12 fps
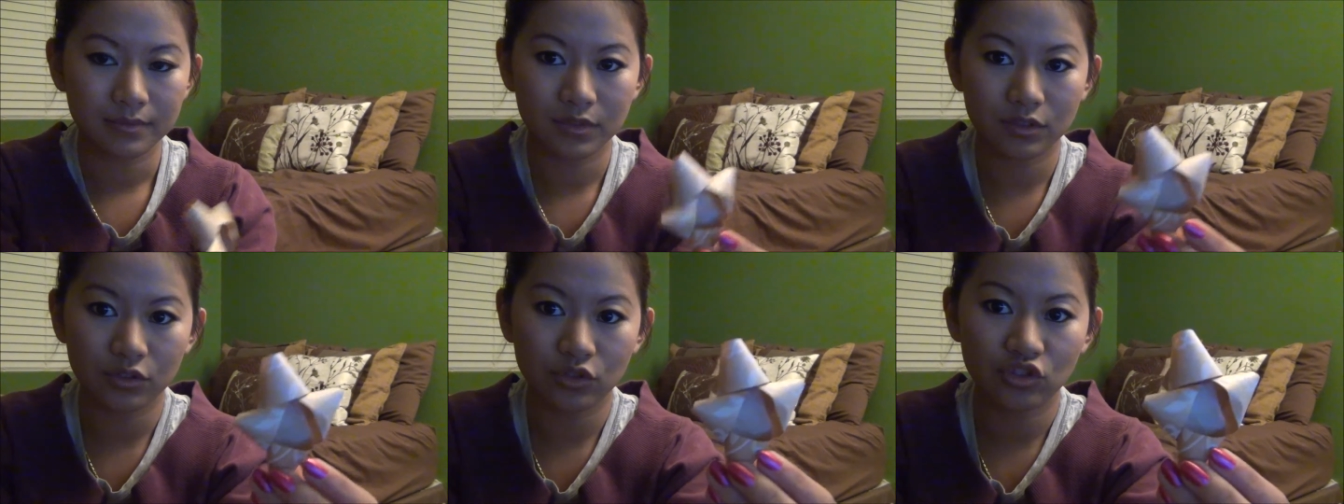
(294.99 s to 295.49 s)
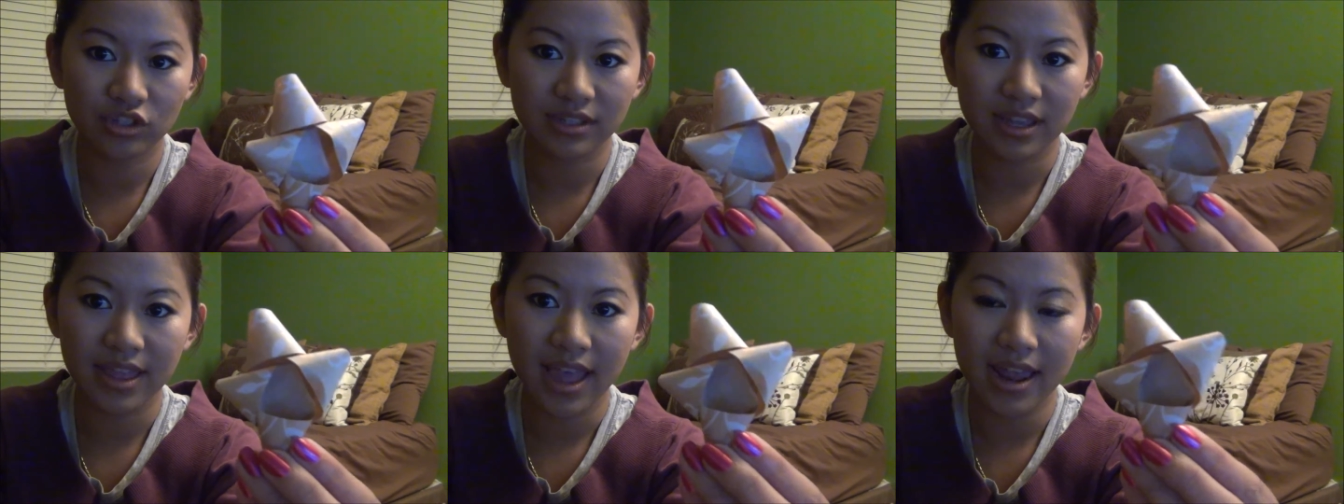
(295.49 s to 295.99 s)
So just
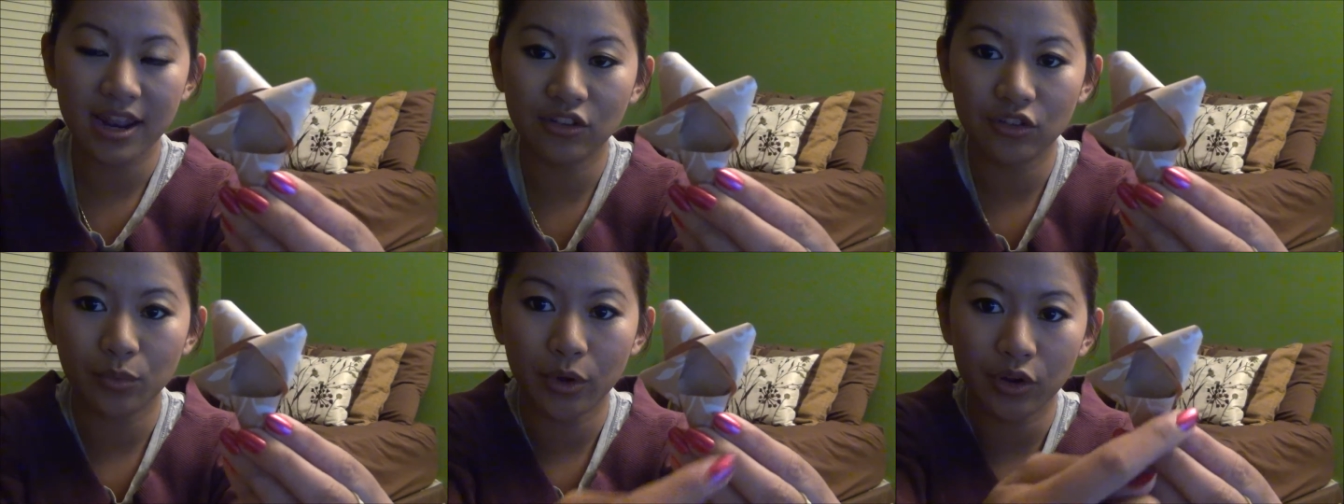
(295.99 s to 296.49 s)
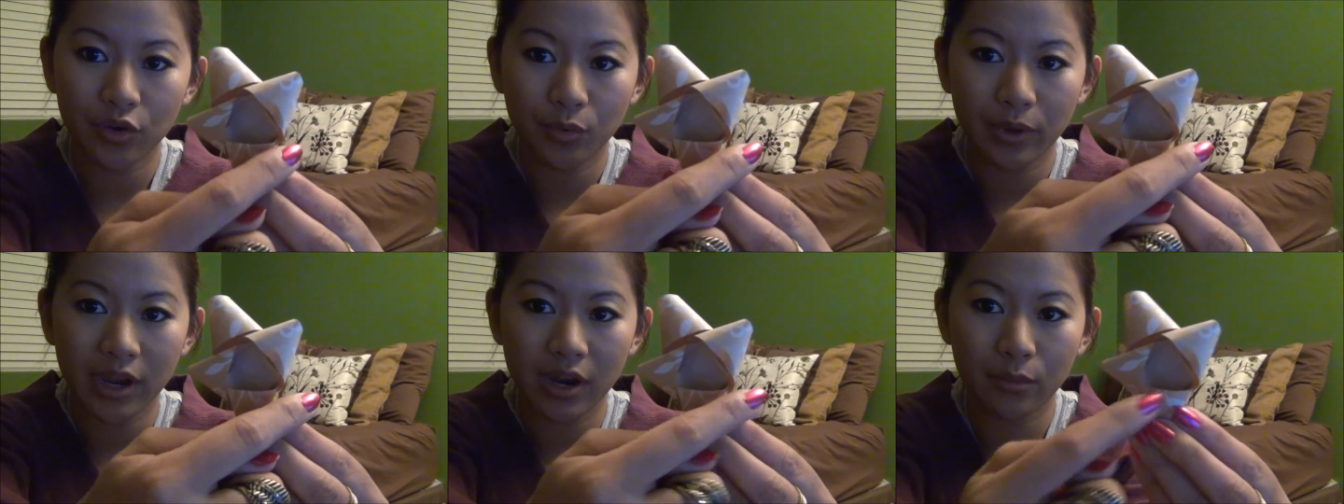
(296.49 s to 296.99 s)
like that, and just work your
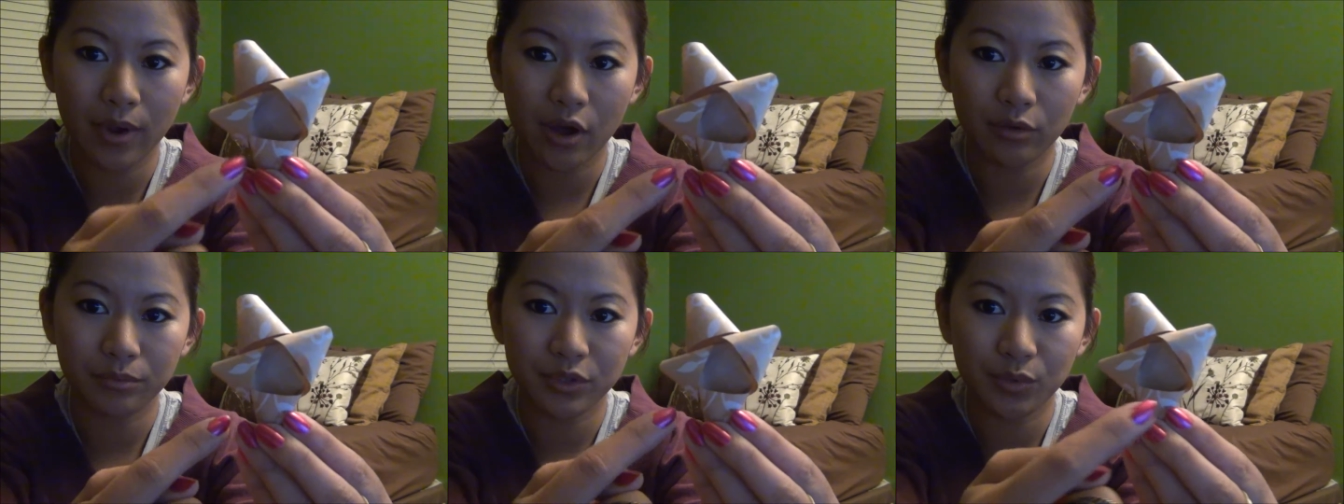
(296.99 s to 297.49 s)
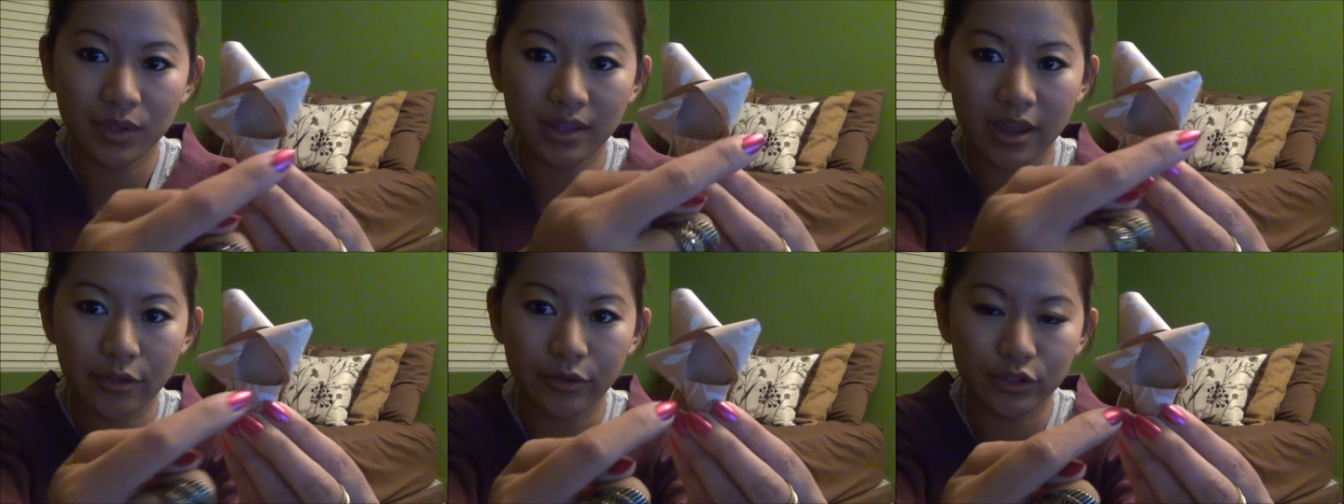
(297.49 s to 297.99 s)
way around between
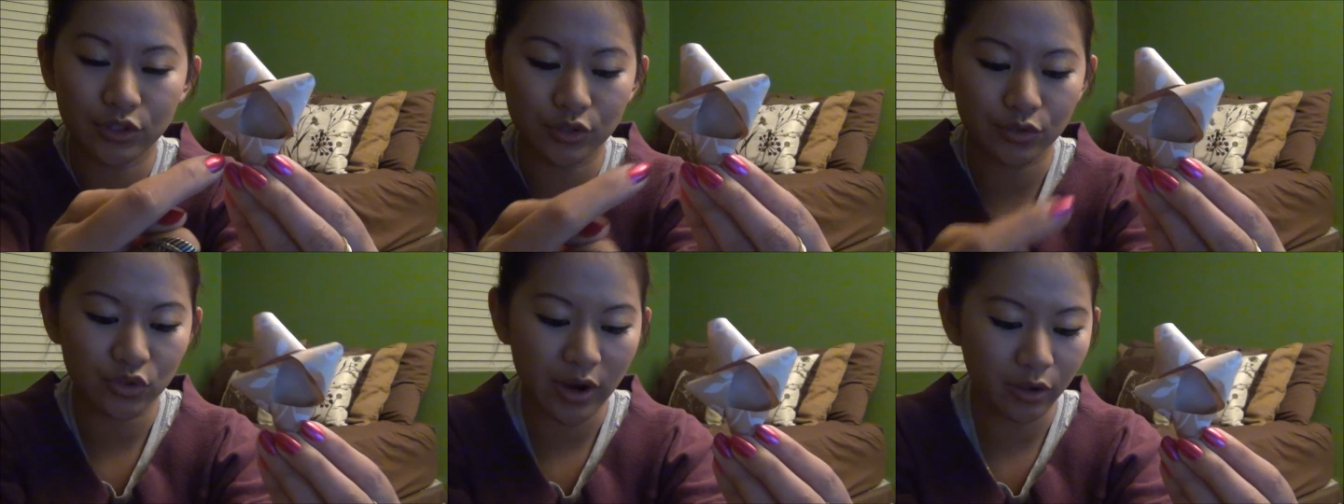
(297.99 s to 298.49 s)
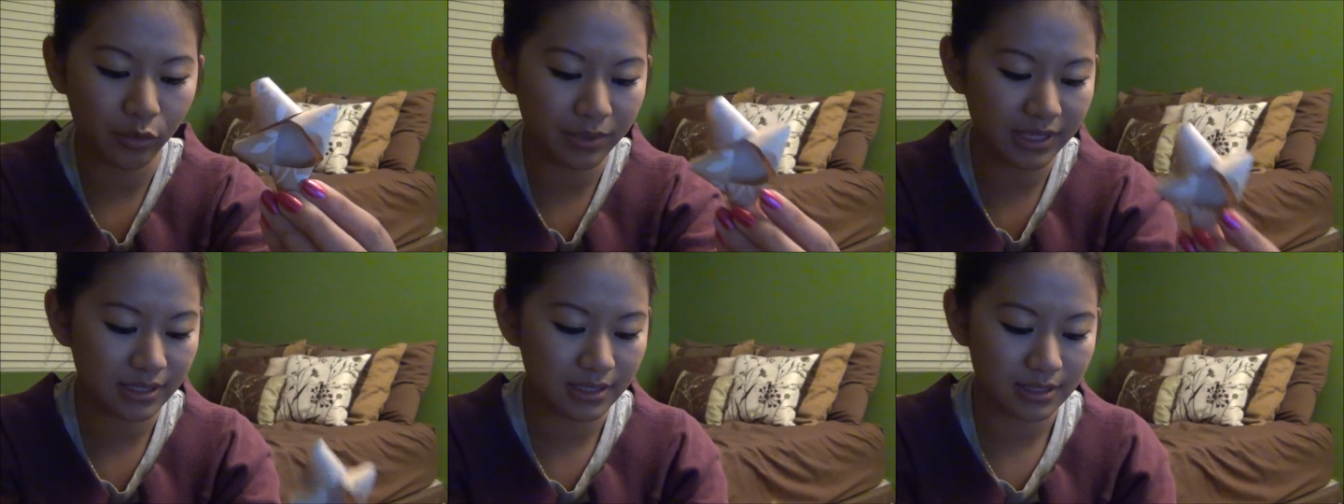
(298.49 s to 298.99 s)
the other 2 triangle
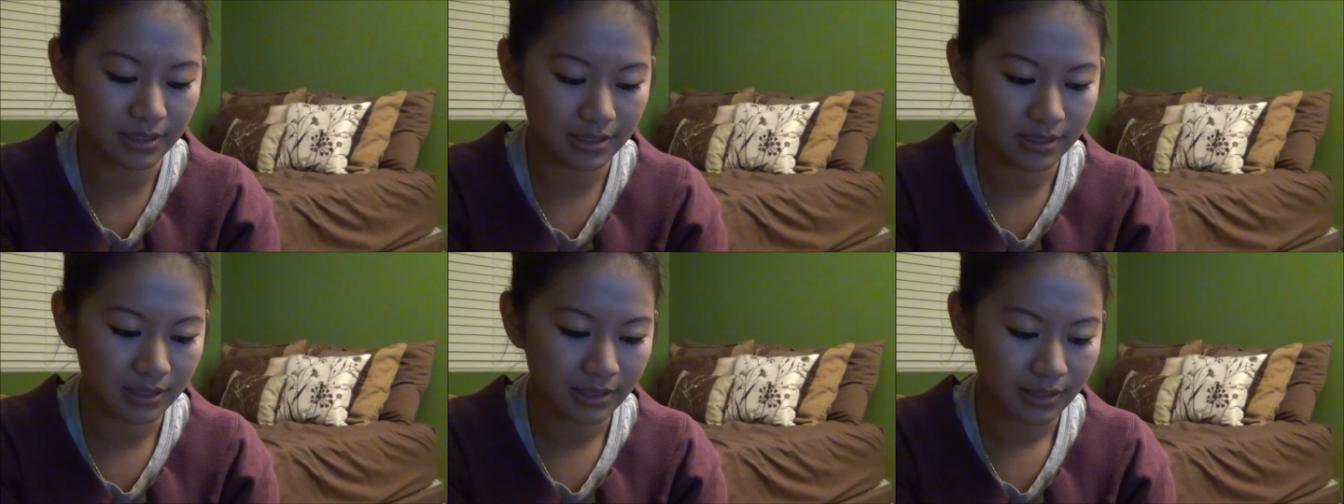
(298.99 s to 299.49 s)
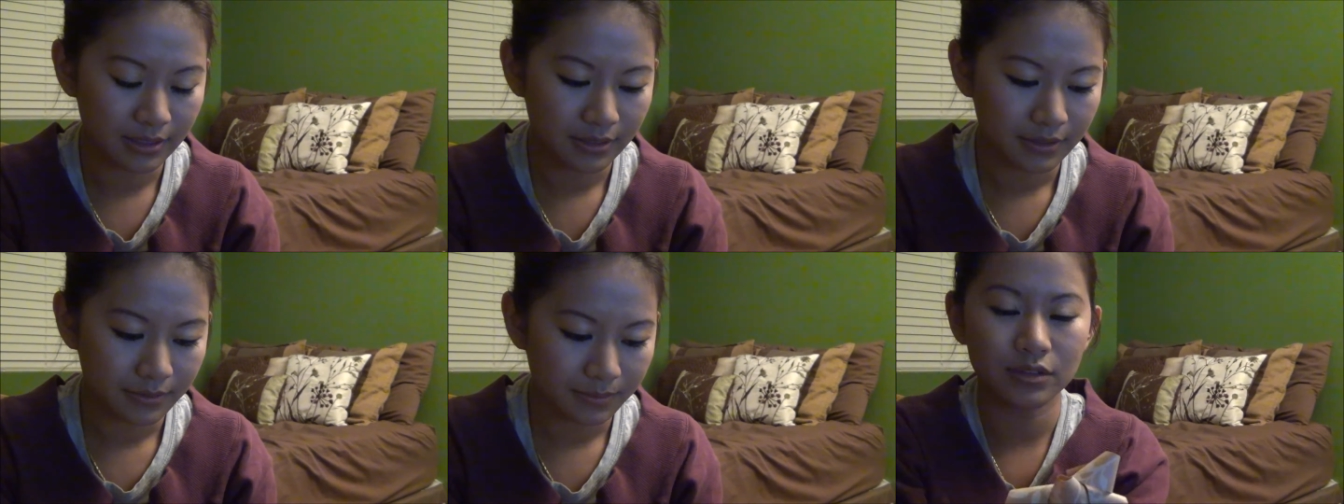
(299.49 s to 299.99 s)
pieces.
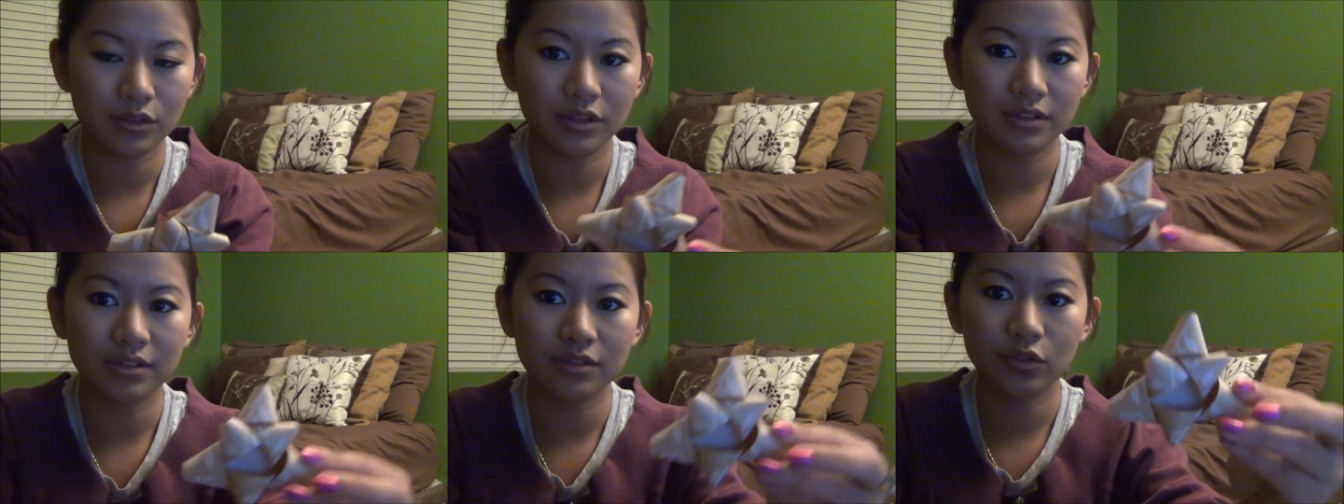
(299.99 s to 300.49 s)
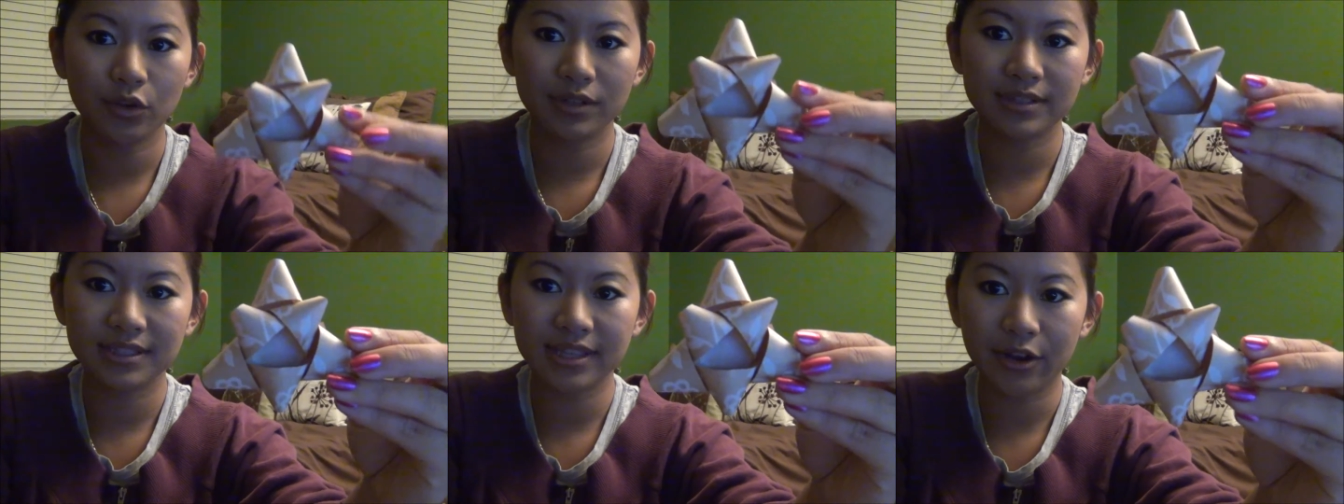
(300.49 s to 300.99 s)
So this is your
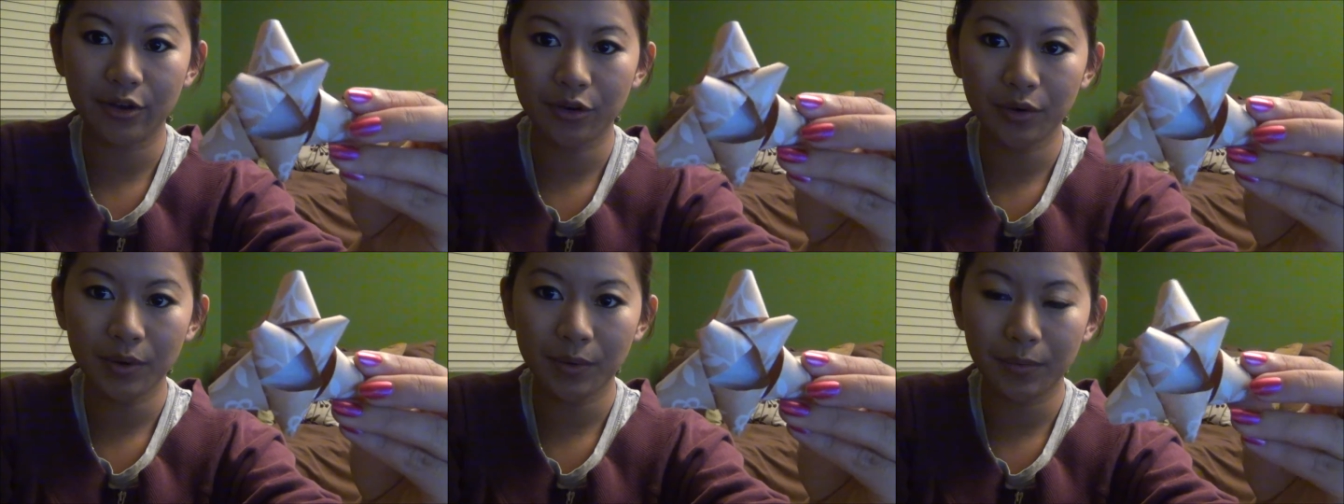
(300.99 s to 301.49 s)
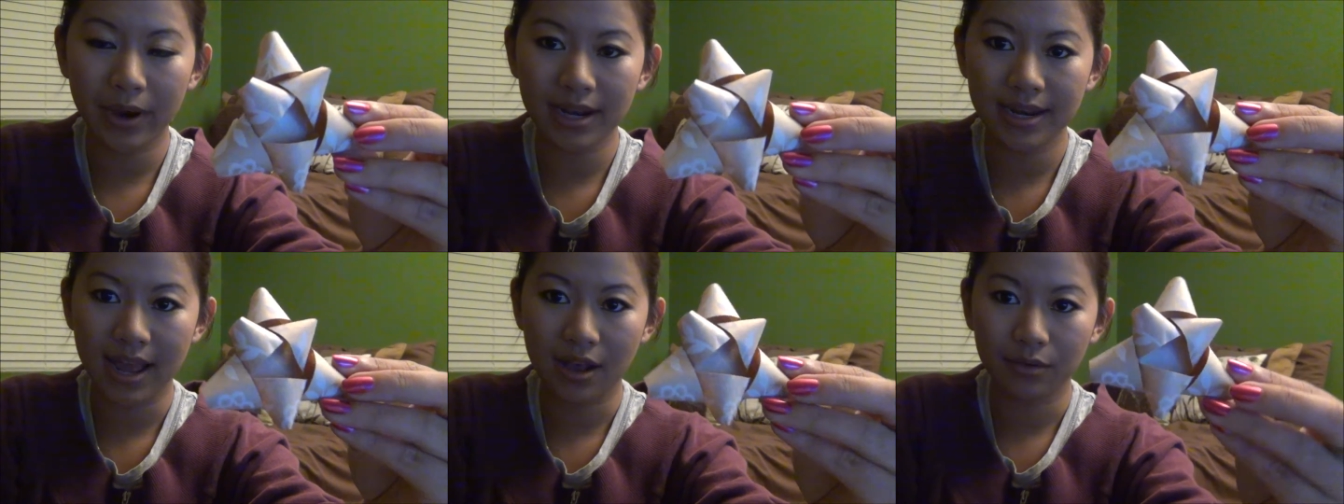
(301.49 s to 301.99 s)
center right
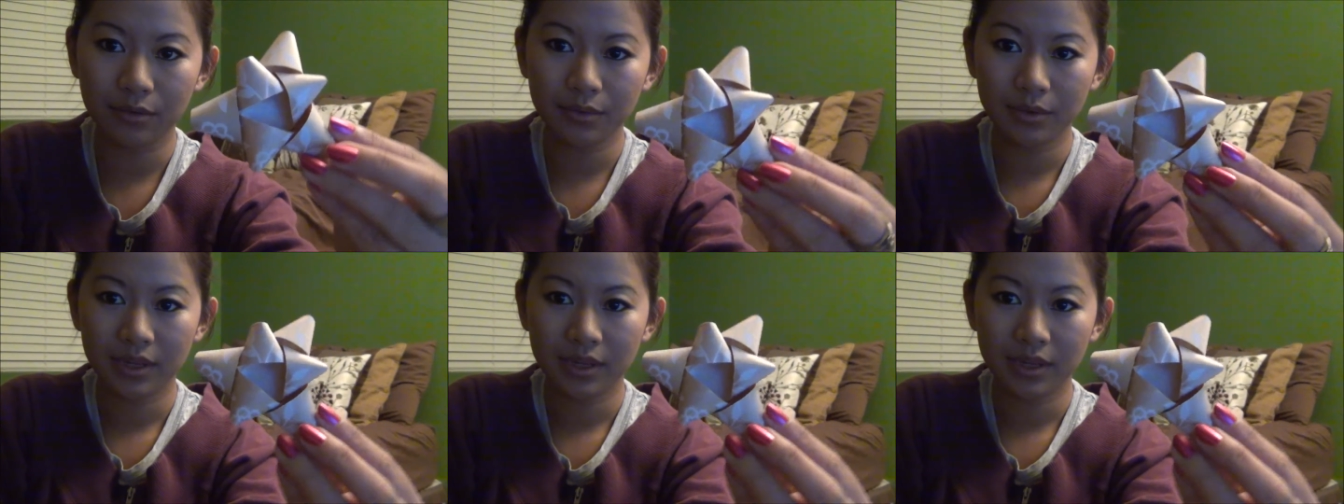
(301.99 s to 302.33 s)
now.